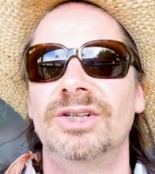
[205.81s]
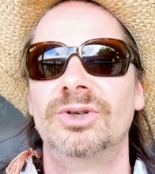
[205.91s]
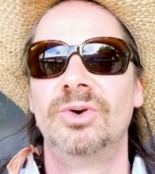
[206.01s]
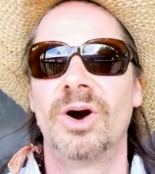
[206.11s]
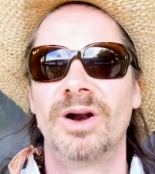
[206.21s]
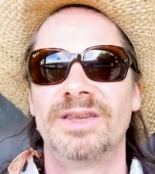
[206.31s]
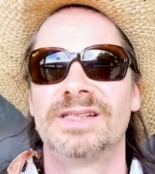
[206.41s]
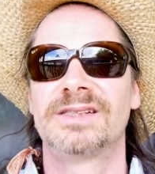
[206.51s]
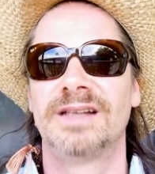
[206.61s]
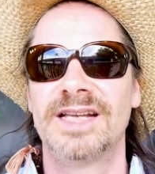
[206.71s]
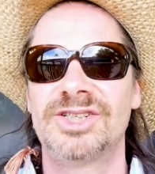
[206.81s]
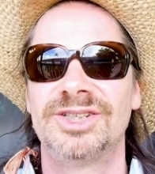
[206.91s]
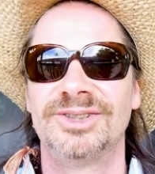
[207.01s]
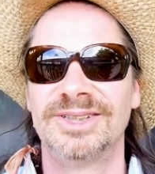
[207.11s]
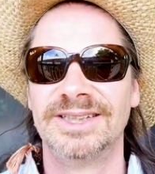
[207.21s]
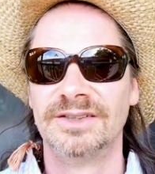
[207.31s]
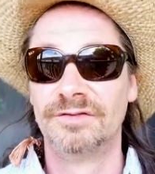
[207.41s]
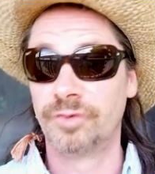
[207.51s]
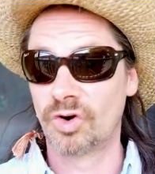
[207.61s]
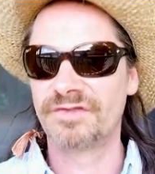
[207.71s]
who are the celestial
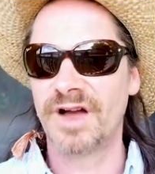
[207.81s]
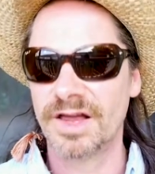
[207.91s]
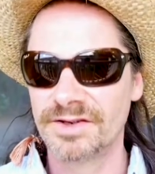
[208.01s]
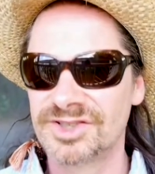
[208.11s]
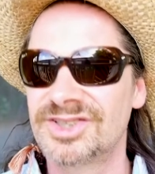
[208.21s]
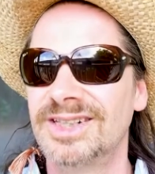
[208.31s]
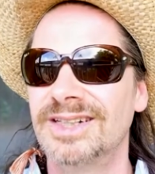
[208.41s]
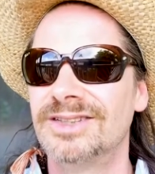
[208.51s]
forefathers.